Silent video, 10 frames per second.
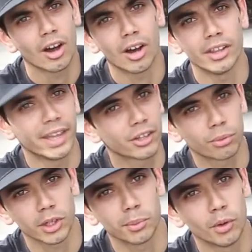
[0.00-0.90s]
Uh, next,
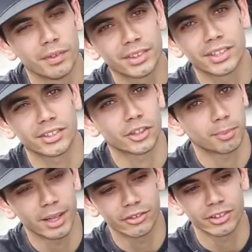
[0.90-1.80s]
we're gonna move into
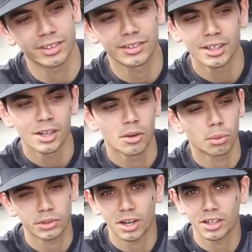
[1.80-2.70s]
suspensions.
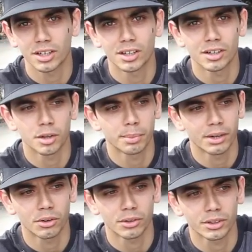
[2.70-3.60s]
We'll talk uh,
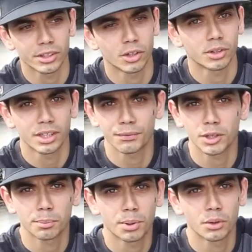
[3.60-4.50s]
about you know
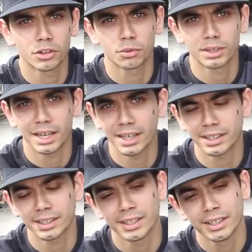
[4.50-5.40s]
different components with
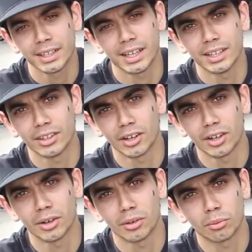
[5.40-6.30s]
that, and
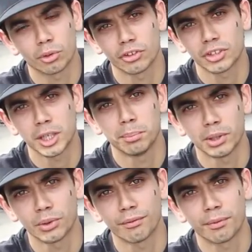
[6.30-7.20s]
uh, we'll just keep
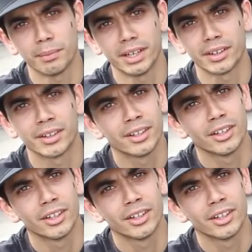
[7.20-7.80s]
building from there.